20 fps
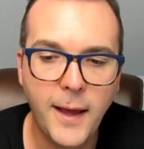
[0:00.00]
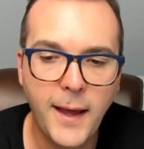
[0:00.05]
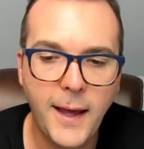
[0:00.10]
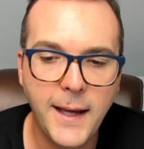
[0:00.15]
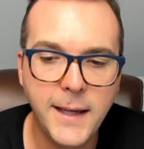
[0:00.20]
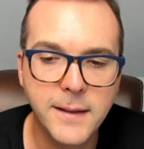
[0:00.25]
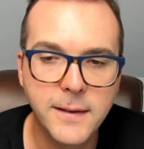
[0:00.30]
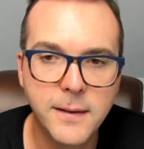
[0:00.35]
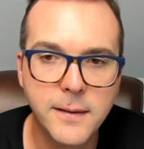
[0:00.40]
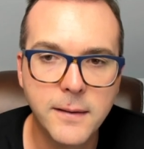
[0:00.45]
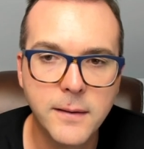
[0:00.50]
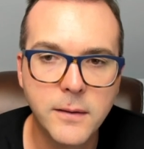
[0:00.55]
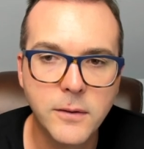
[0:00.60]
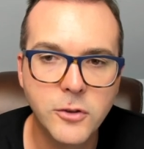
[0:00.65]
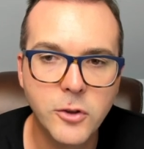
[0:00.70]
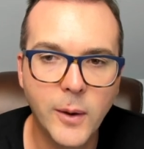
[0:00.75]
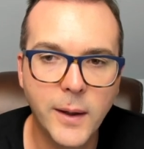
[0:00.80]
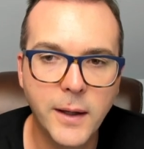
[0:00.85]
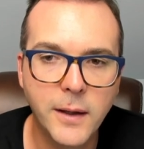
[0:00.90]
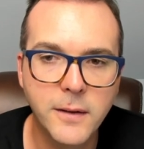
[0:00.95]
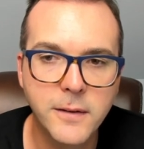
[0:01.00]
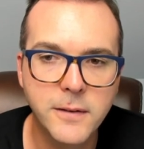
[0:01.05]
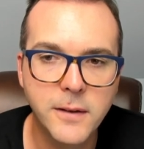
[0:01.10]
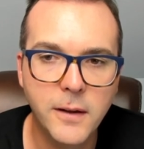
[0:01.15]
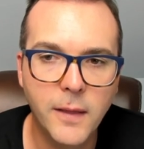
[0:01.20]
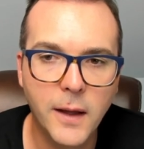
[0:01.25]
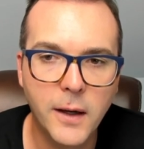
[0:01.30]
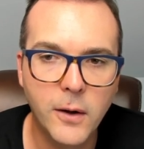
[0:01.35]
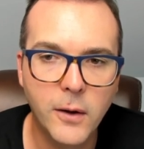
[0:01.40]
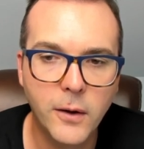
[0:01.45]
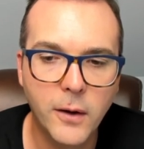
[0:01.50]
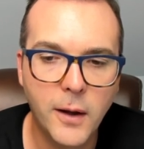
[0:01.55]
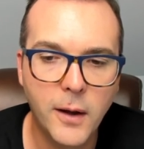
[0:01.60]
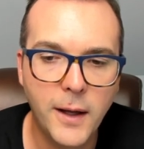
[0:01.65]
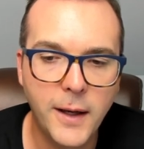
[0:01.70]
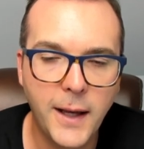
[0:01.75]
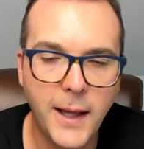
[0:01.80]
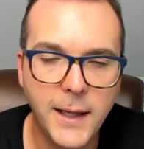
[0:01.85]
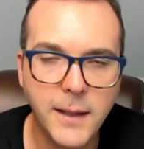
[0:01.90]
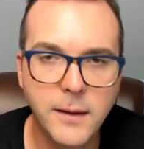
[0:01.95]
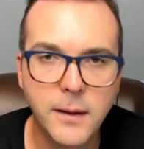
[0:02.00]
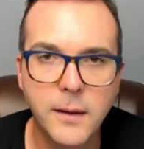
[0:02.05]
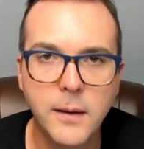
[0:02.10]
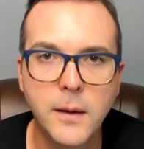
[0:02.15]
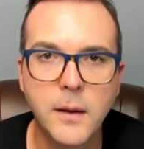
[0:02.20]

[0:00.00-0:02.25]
eight. So I can see that on line eight.